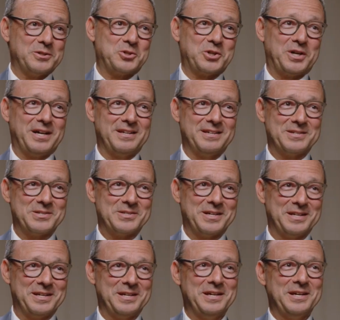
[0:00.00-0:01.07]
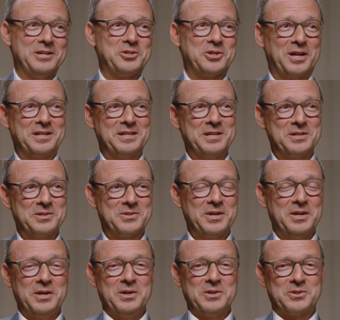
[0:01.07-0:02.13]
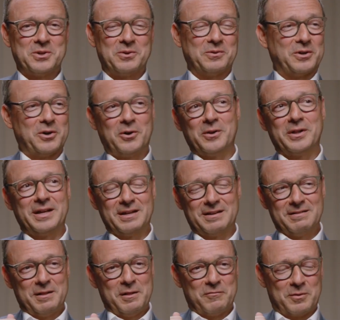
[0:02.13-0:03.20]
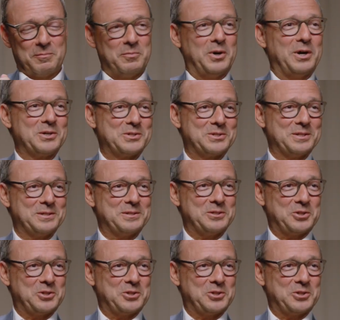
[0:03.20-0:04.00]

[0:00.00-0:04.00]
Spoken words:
to China to study Chinese. So calling from Boston to